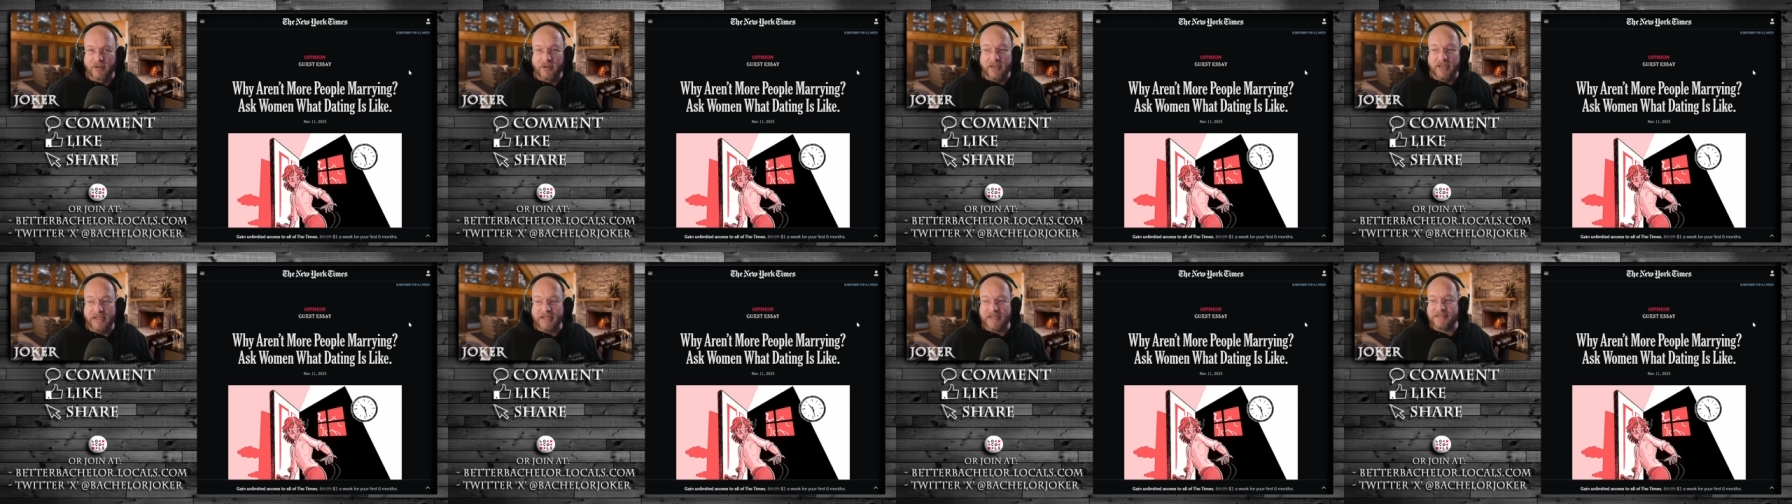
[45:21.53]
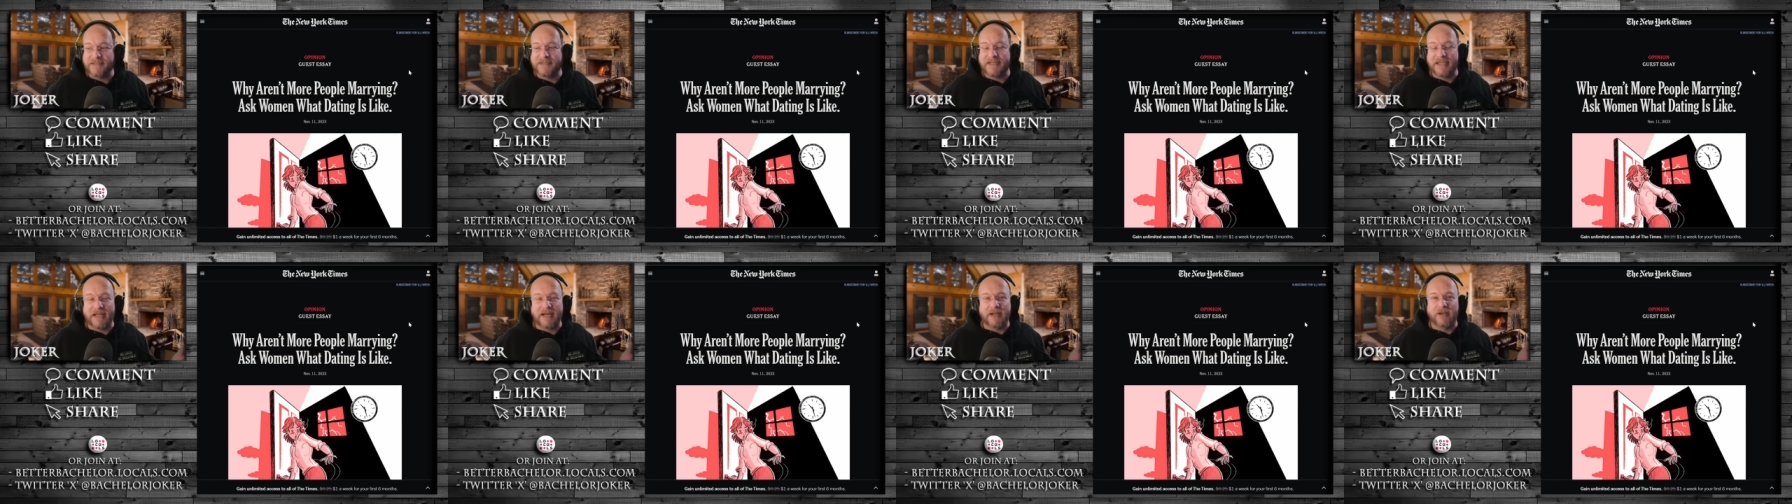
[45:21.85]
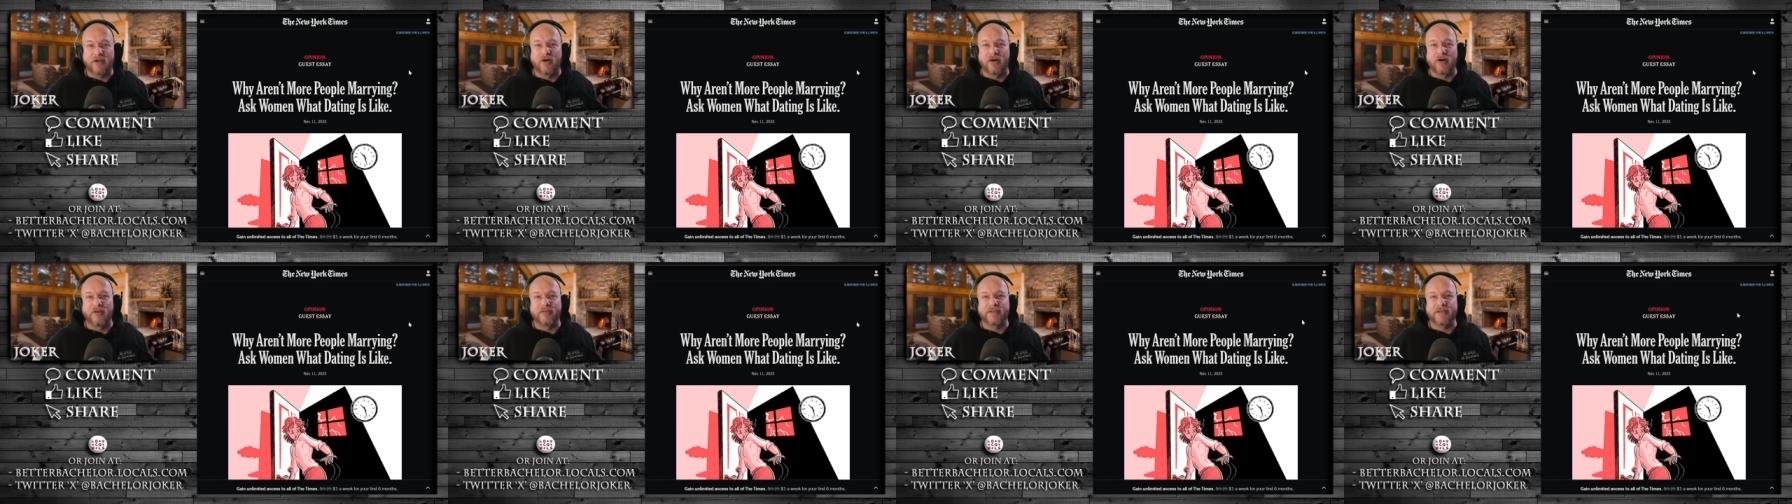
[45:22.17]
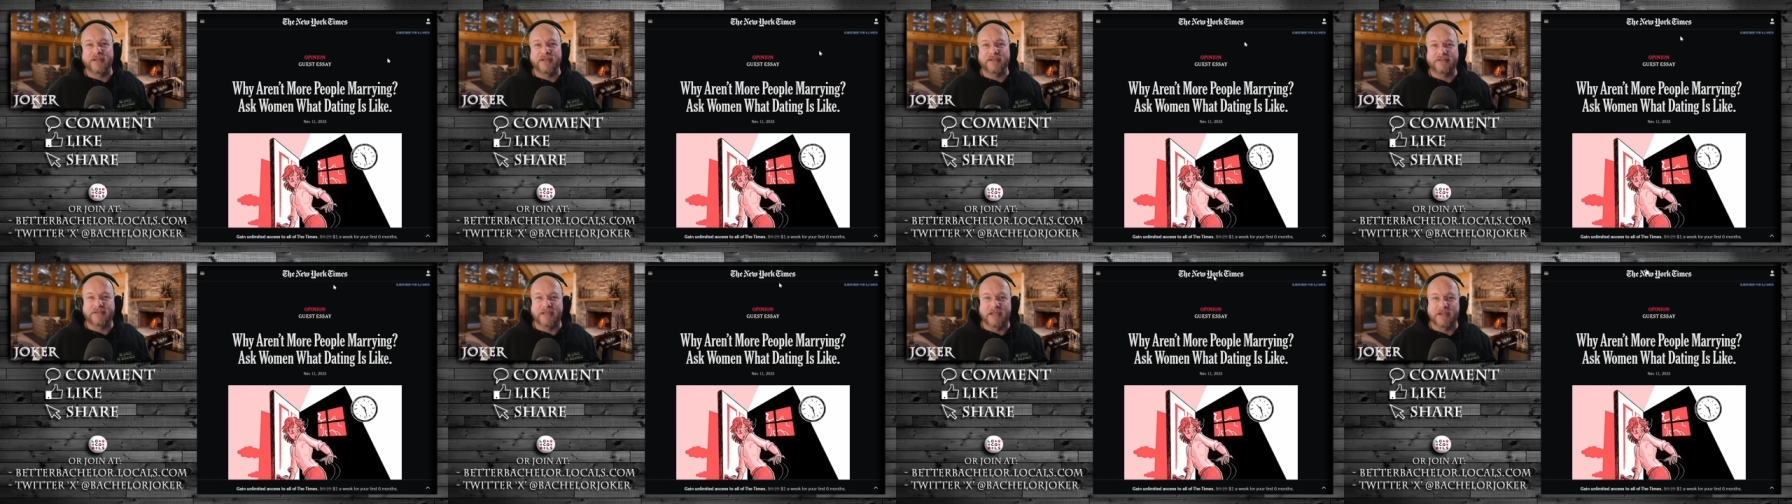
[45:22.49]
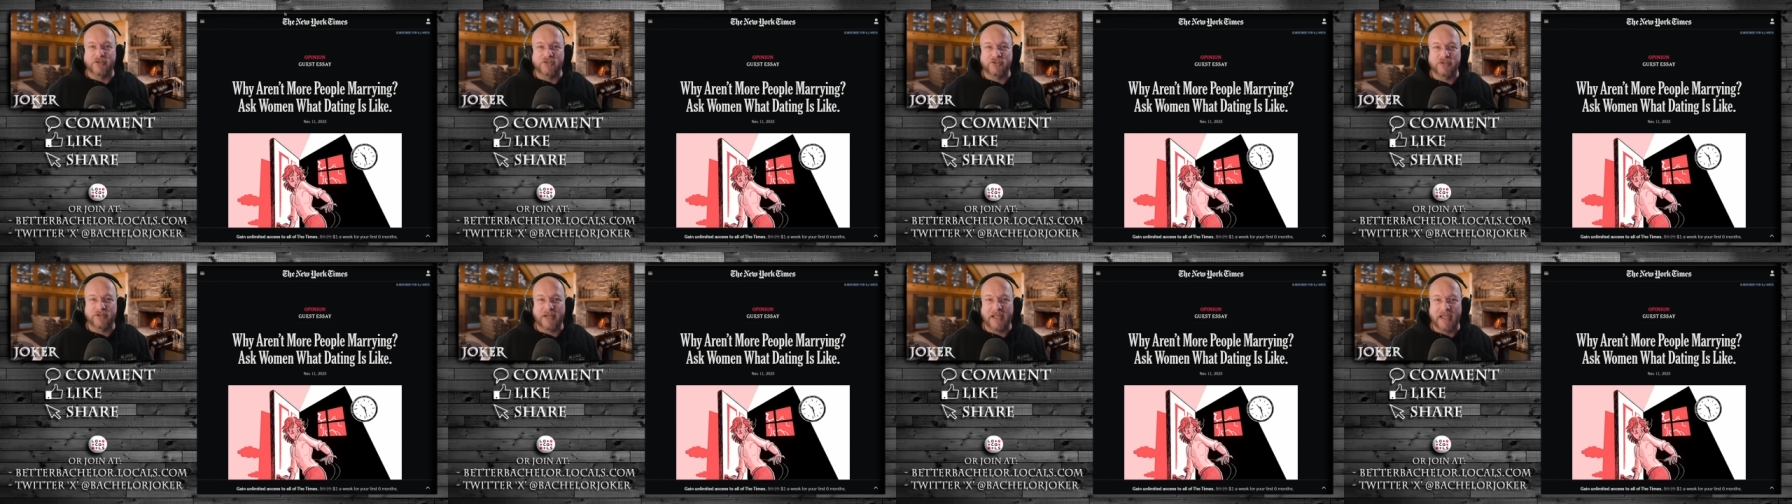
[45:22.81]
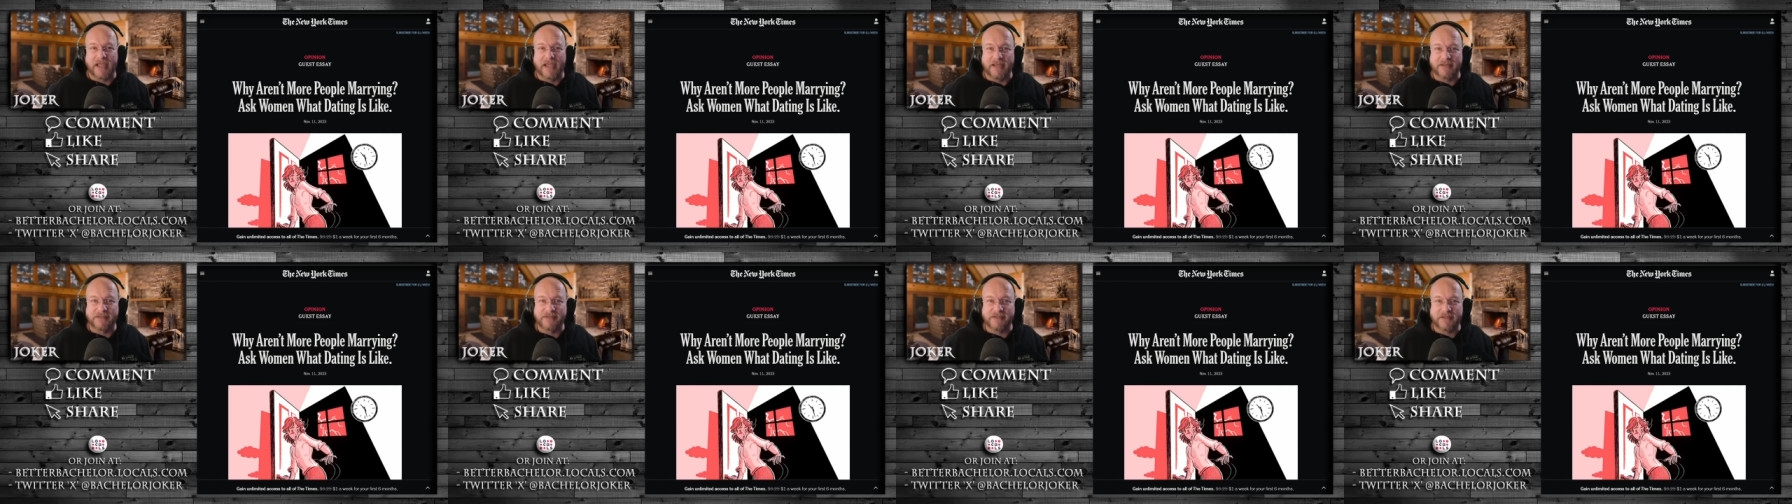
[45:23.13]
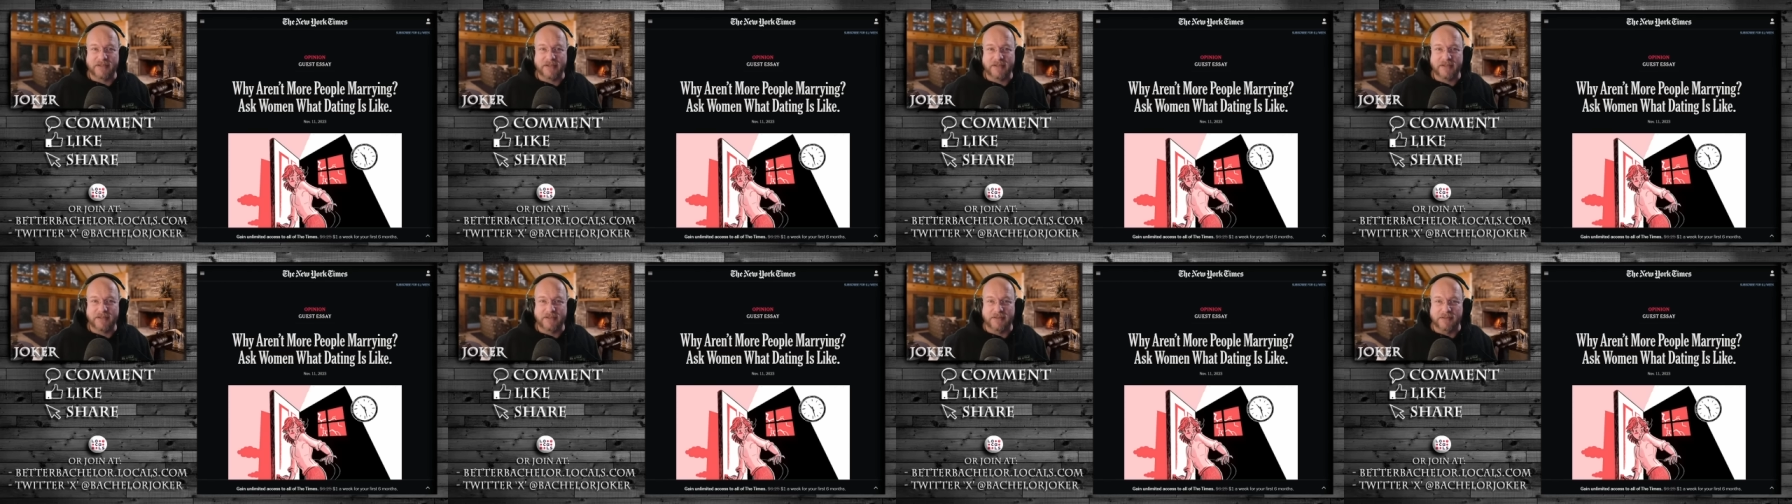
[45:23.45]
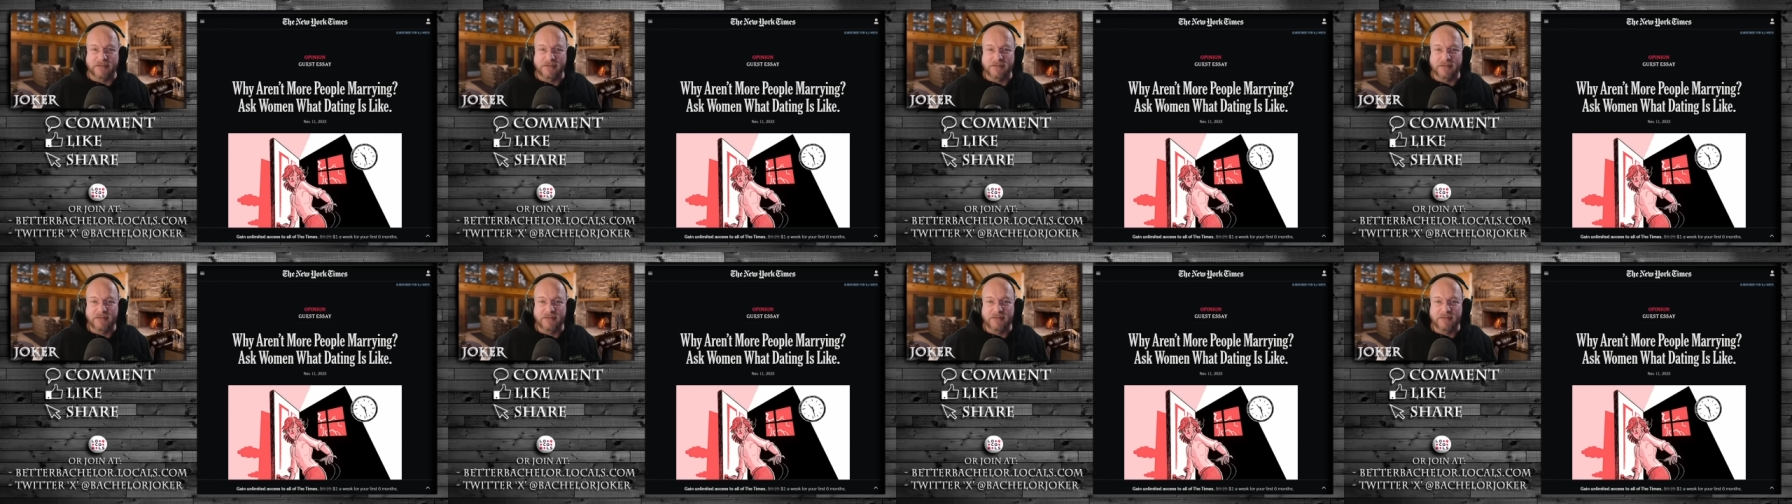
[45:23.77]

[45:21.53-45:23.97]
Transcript: He's getting all the attention as it is.